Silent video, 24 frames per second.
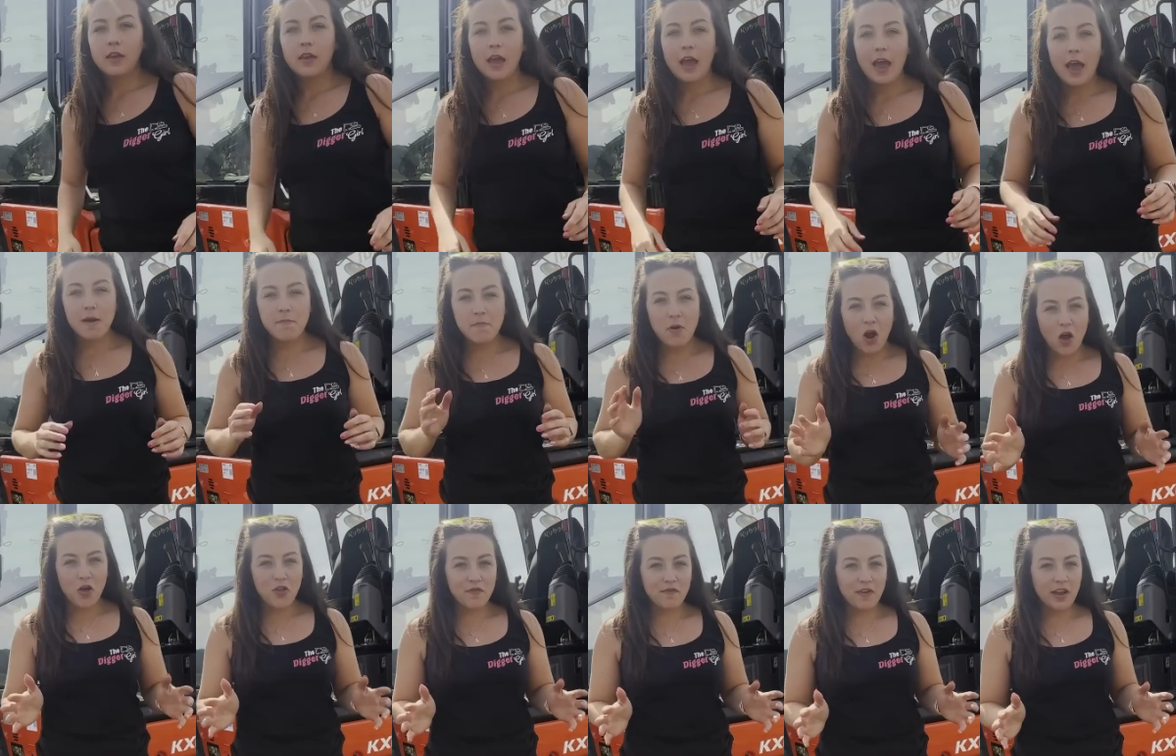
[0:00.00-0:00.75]
In my
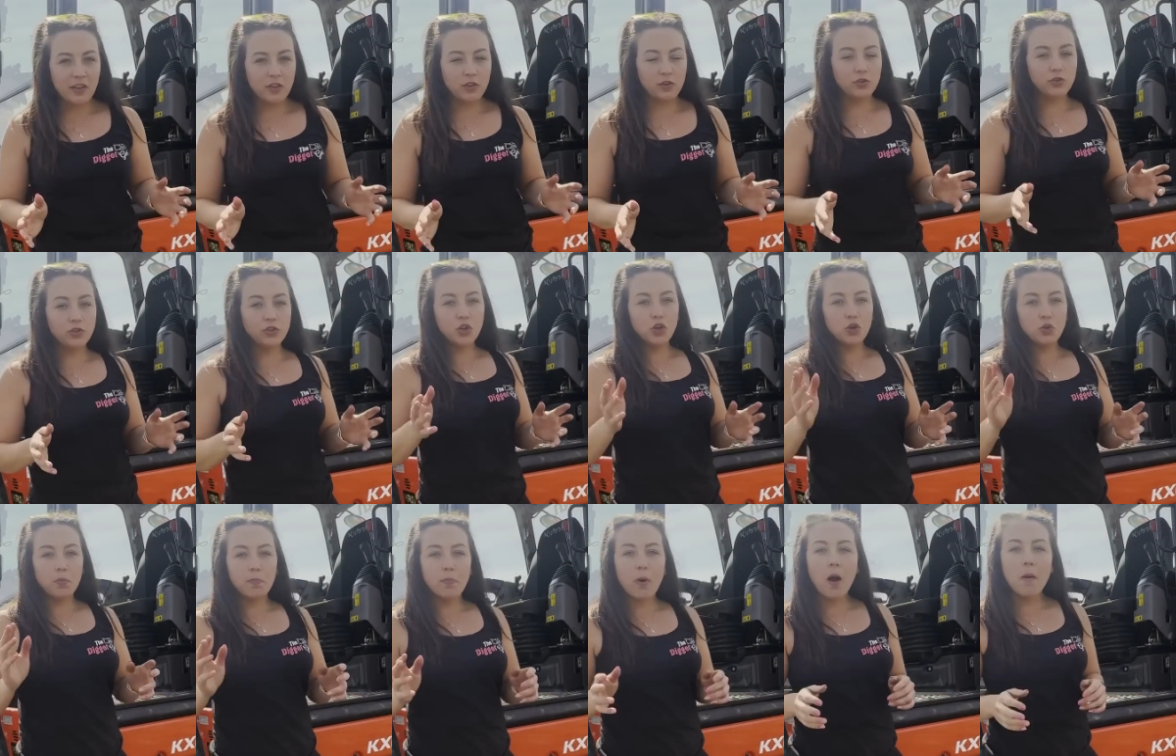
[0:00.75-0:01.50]
other videos,
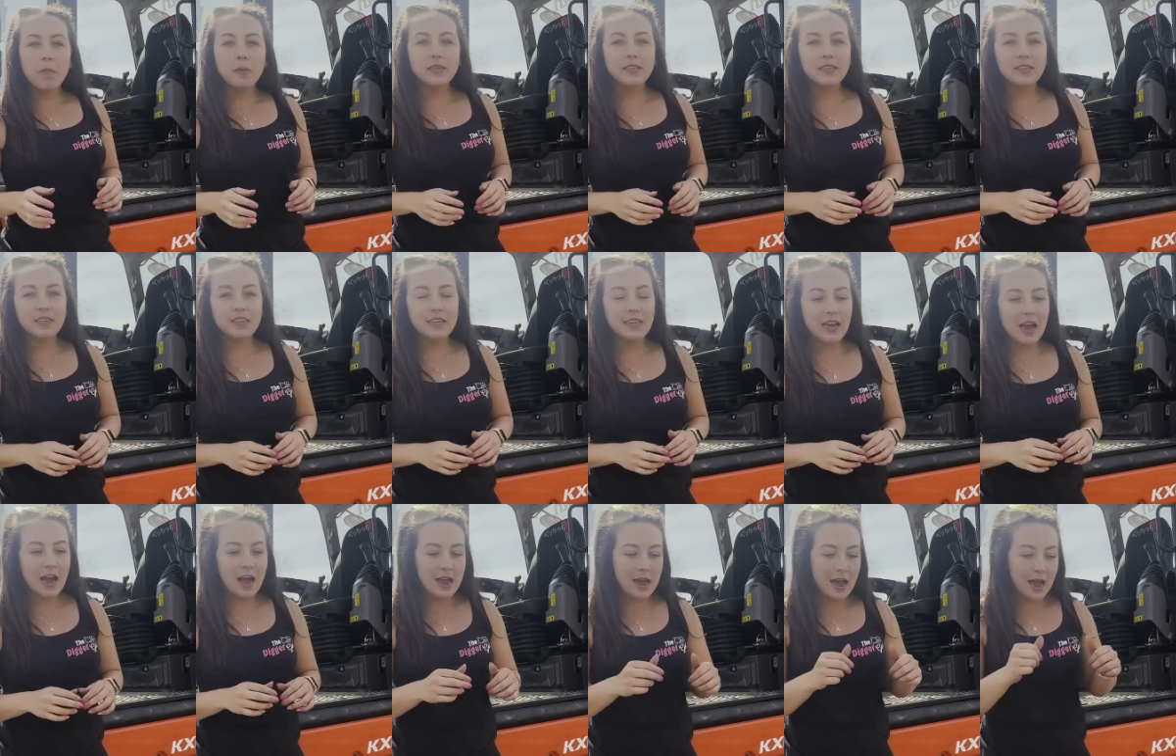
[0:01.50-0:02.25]
you'll probably see
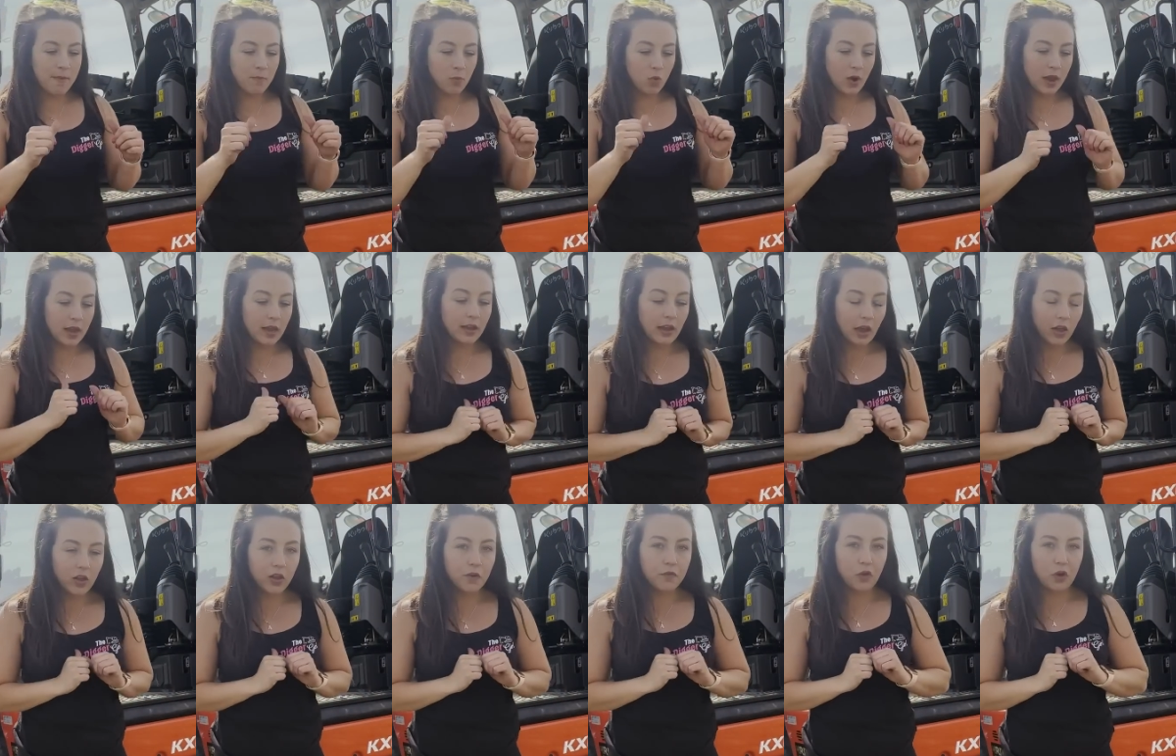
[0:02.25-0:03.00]
I am quite
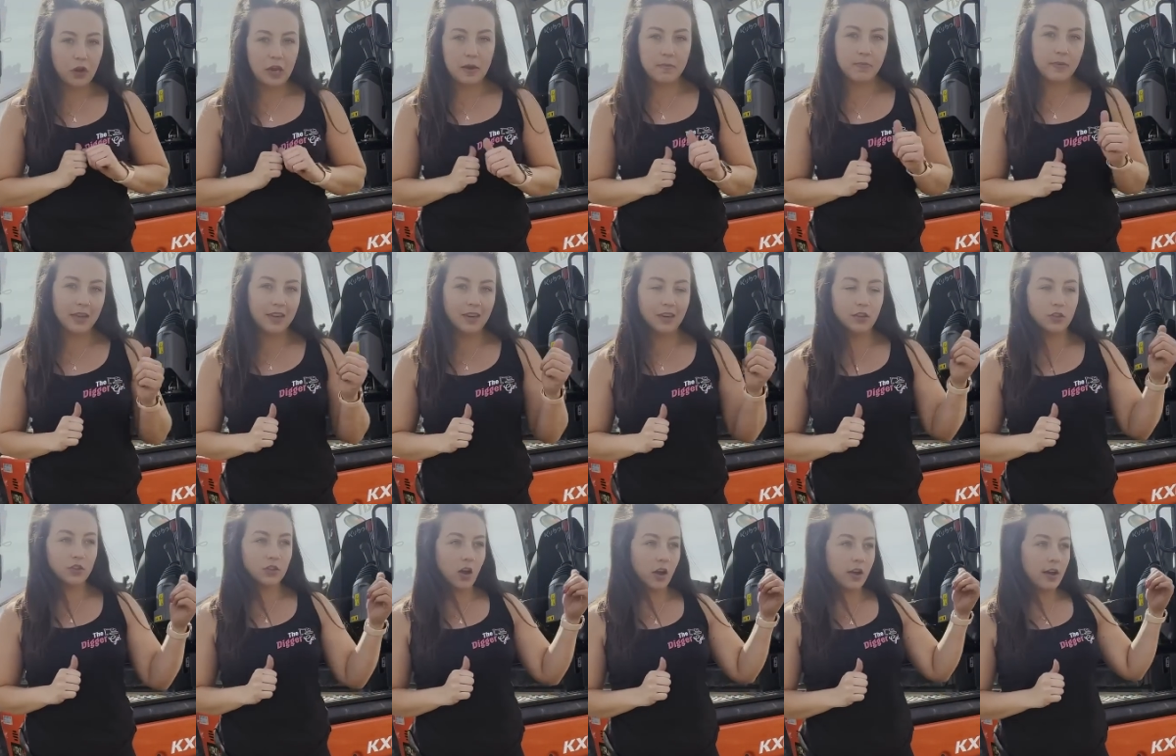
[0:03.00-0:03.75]
guilty for keeping the
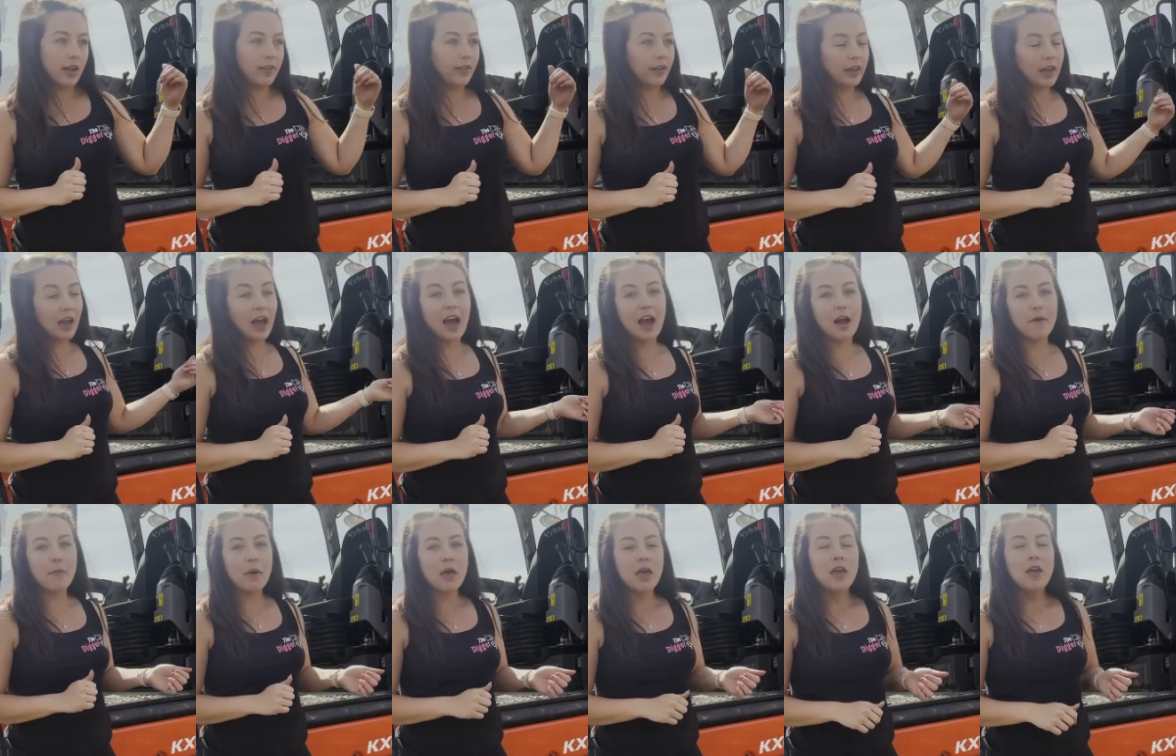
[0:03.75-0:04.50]
grease gun in the
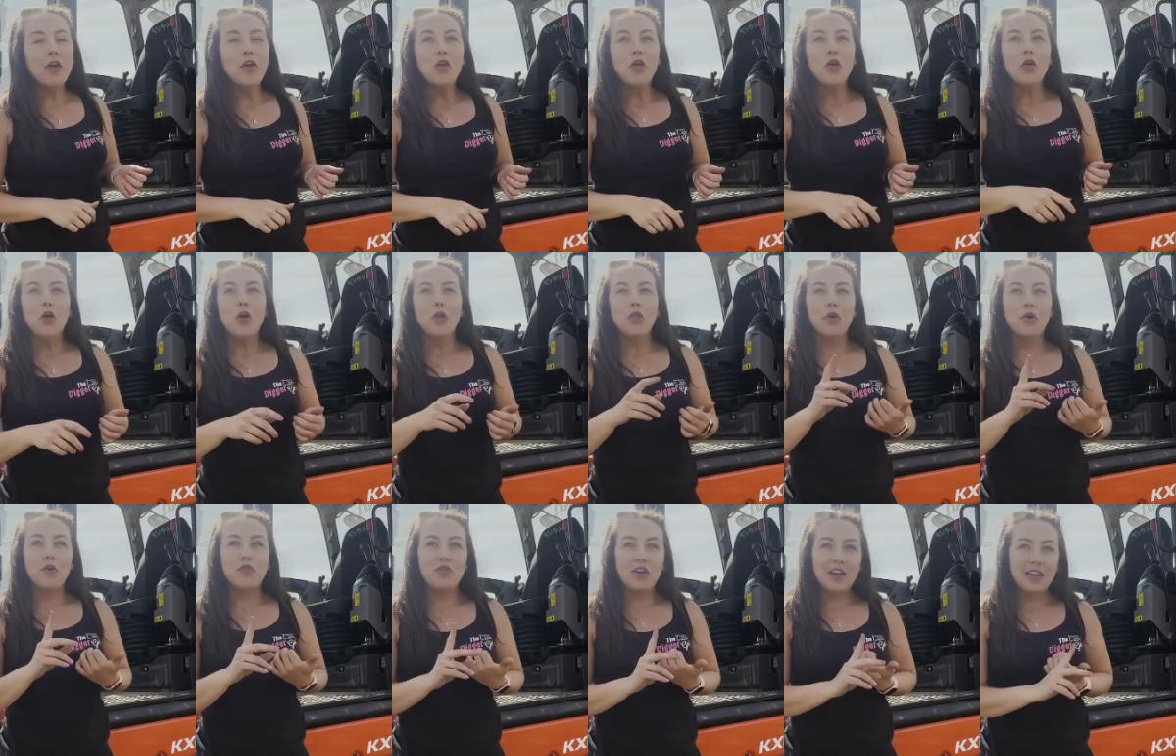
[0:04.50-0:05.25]
cab.
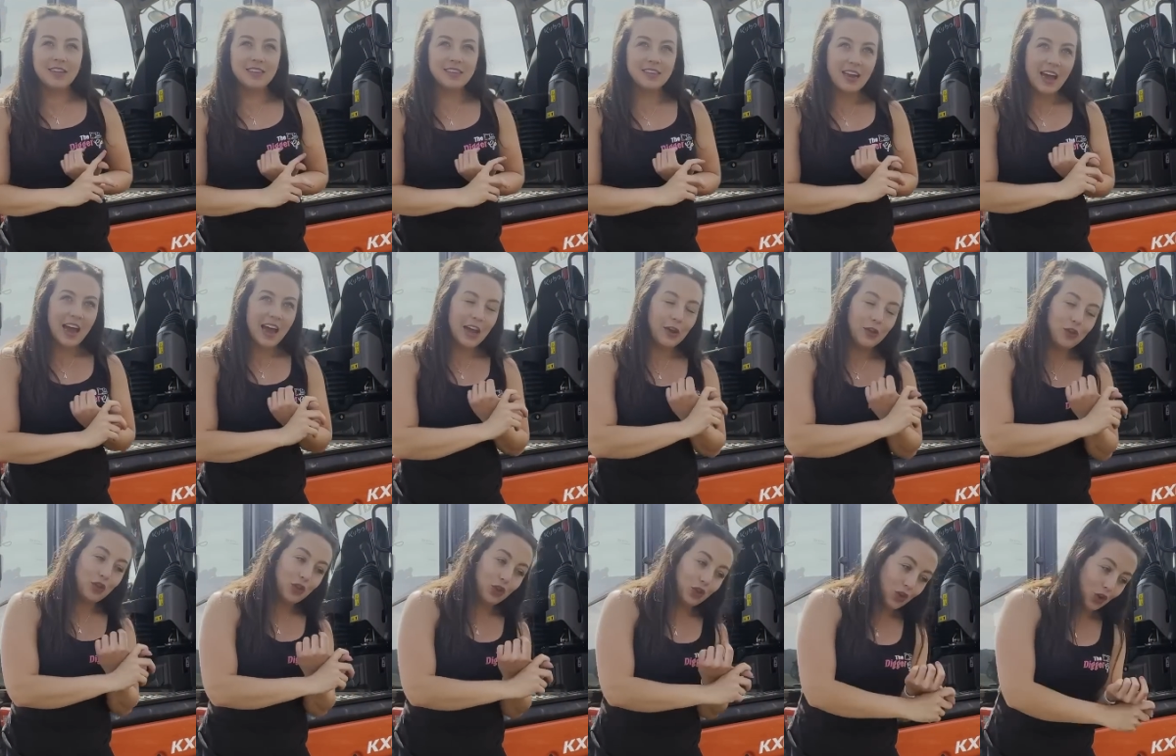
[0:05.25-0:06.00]
The reason
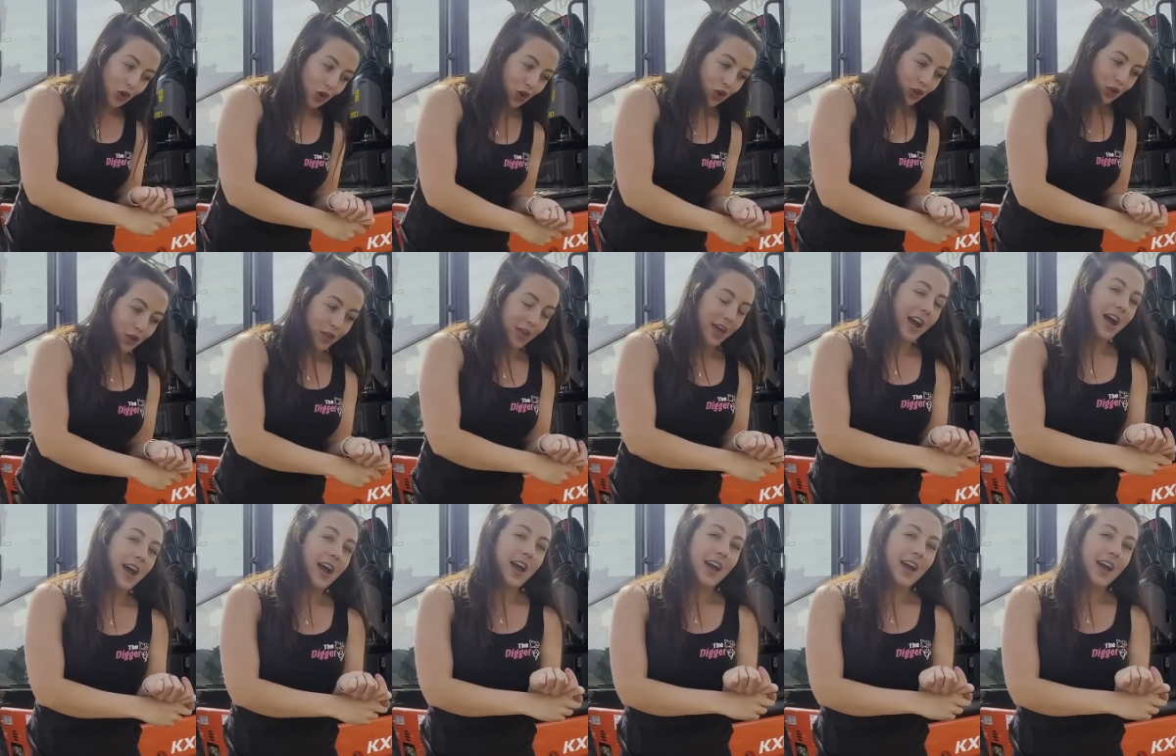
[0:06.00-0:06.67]
I do that